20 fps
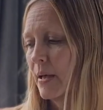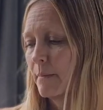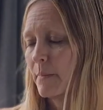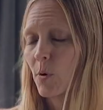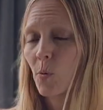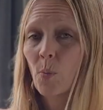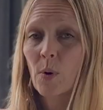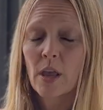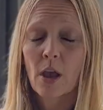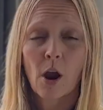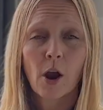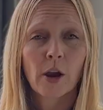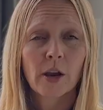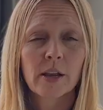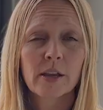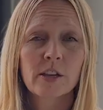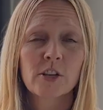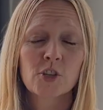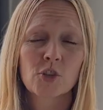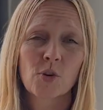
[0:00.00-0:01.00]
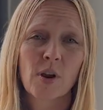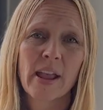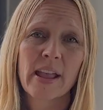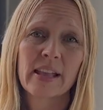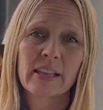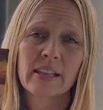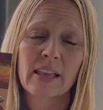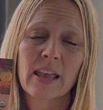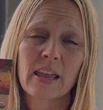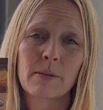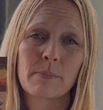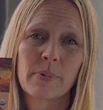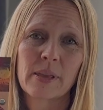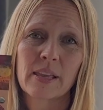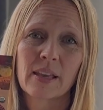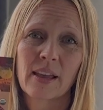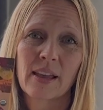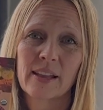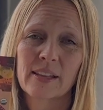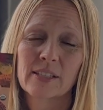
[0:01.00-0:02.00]
But we are gonna try again
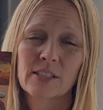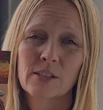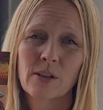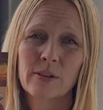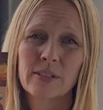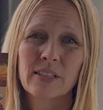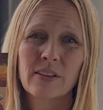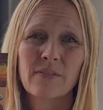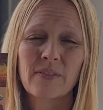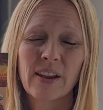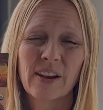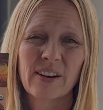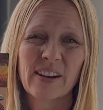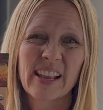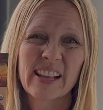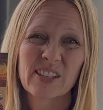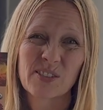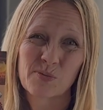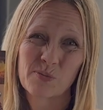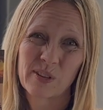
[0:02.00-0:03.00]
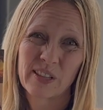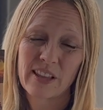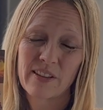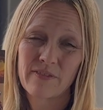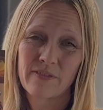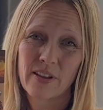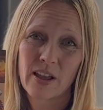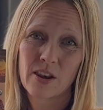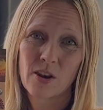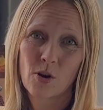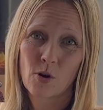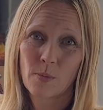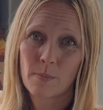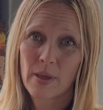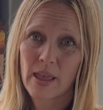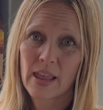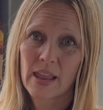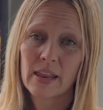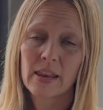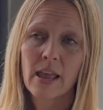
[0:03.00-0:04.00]
because salsa verde is really fun
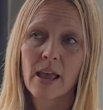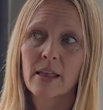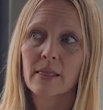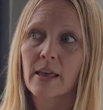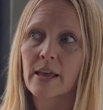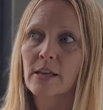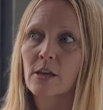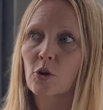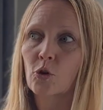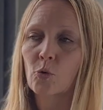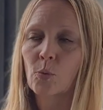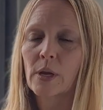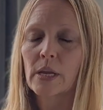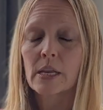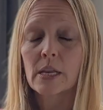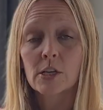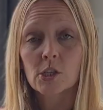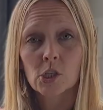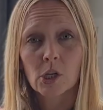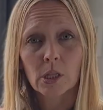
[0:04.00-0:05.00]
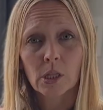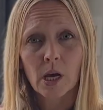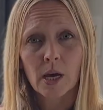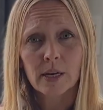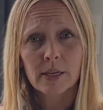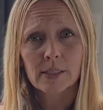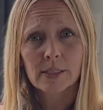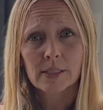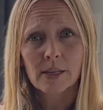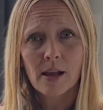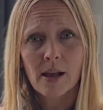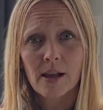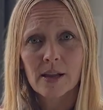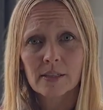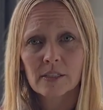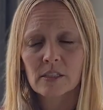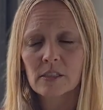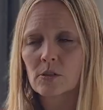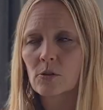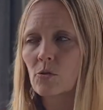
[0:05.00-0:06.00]
homemade, and like a green enchilada
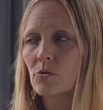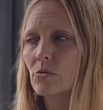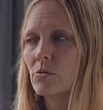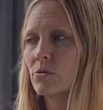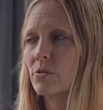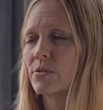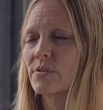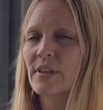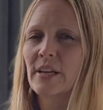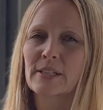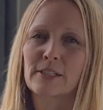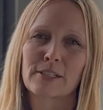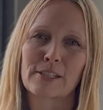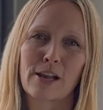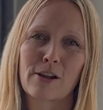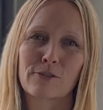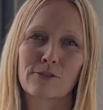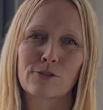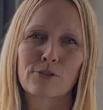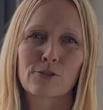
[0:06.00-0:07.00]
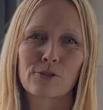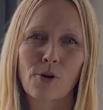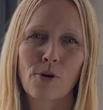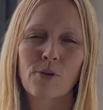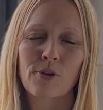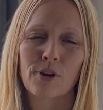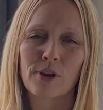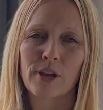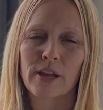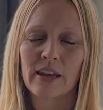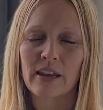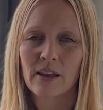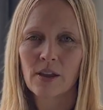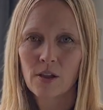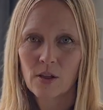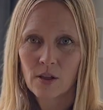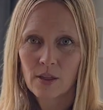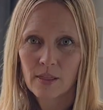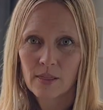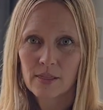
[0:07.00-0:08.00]
sauce, ooh, that sounds so good.
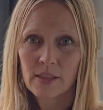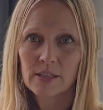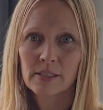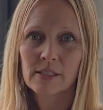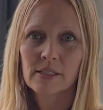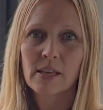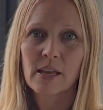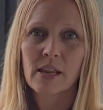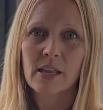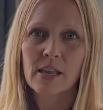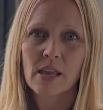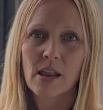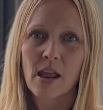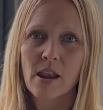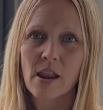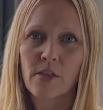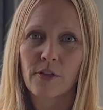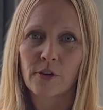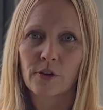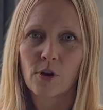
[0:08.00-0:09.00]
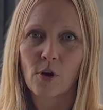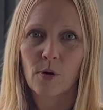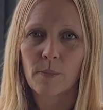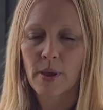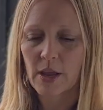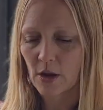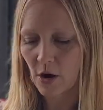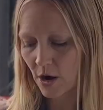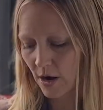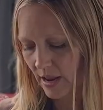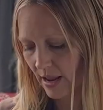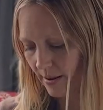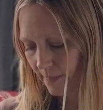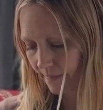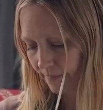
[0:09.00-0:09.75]
This is gonna get another go in my garden.